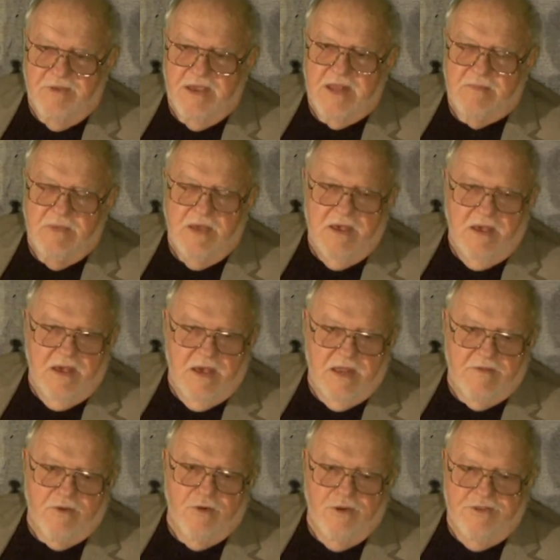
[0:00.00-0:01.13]
the freedom.
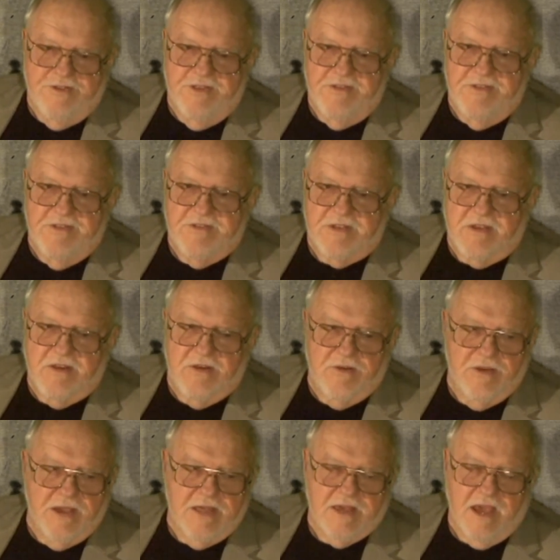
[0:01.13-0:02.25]
And of course, this is
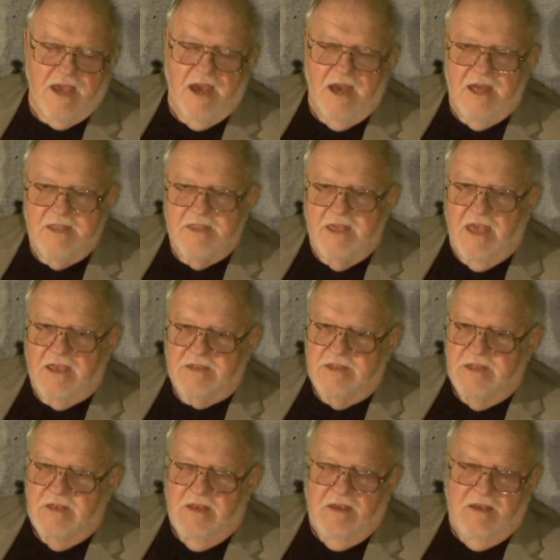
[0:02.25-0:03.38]
occurring in the
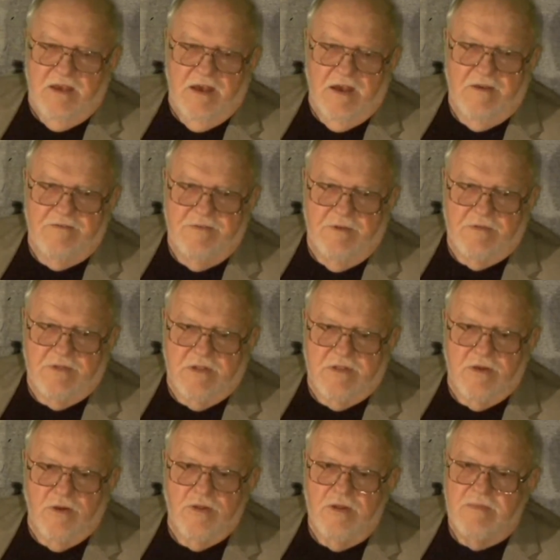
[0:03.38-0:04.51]
context of
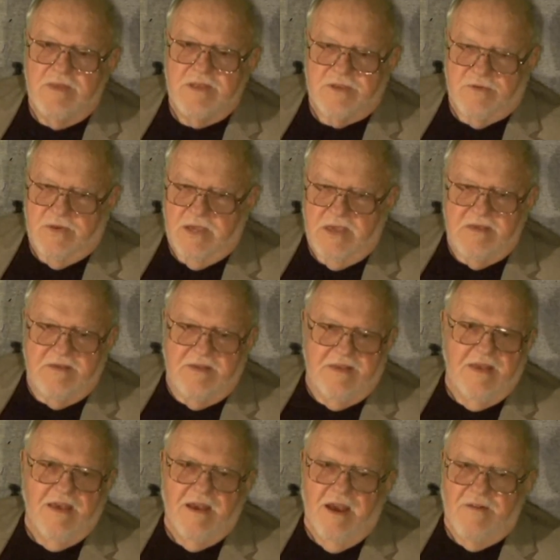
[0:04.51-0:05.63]
total misery
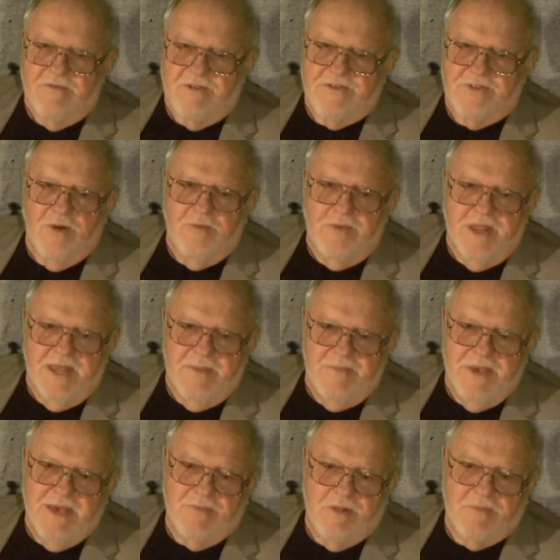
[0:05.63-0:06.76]
for so
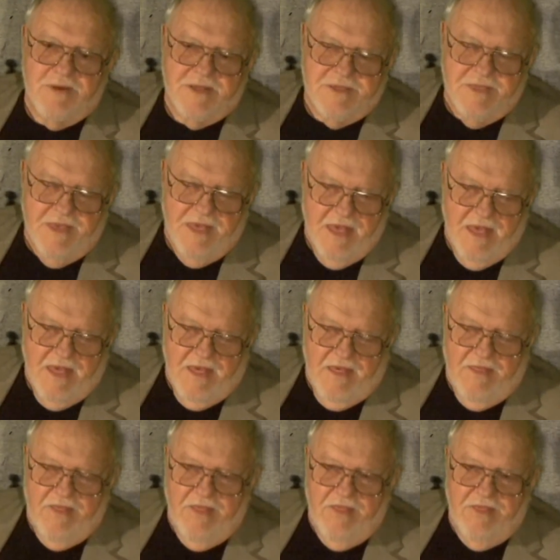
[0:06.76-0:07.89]
many people. But
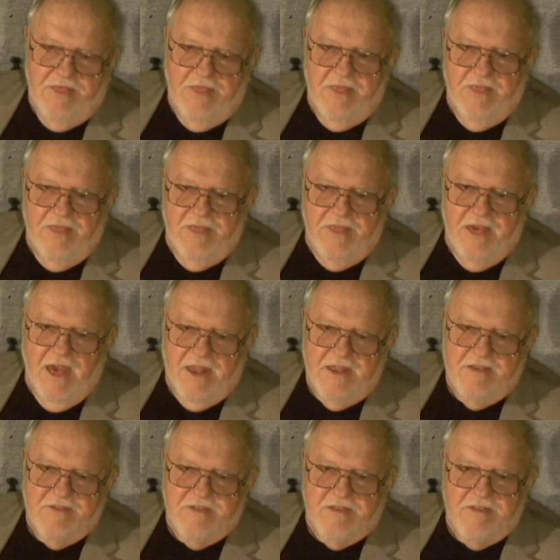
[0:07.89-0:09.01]

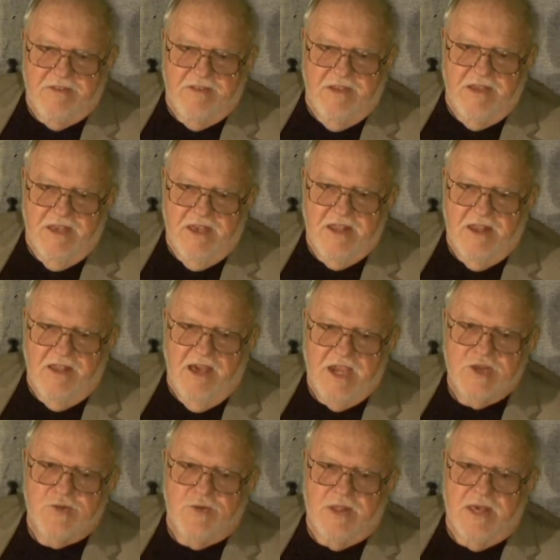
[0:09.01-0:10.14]
that is
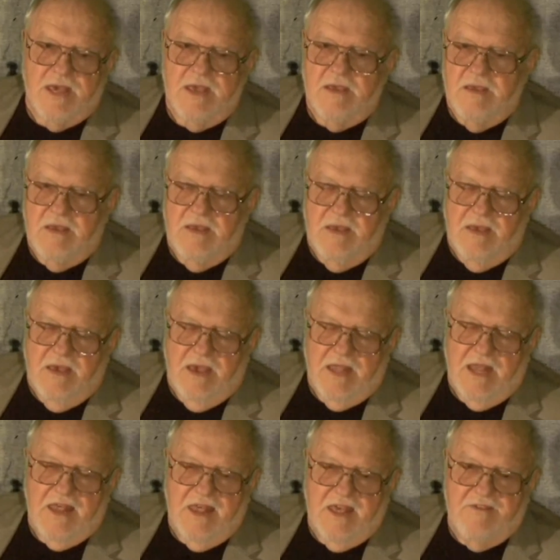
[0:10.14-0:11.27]
intellectually,
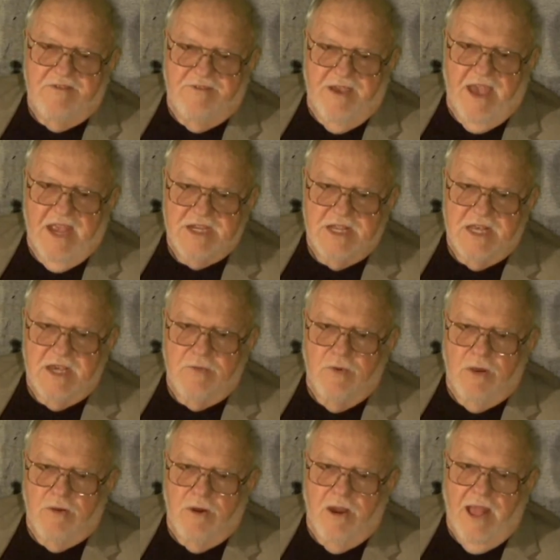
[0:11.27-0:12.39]
and I think
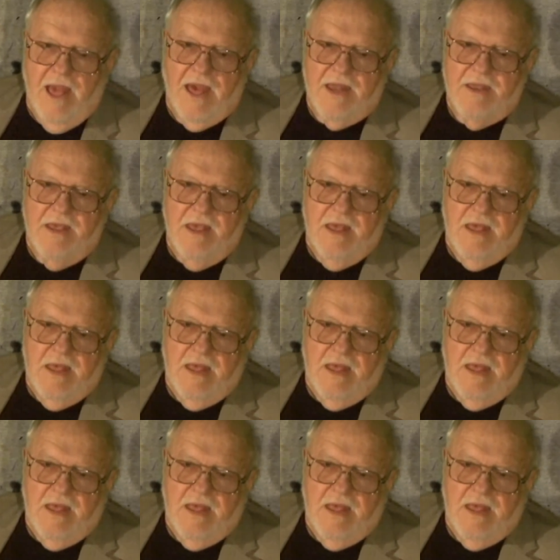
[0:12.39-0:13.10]
factually, where we're at.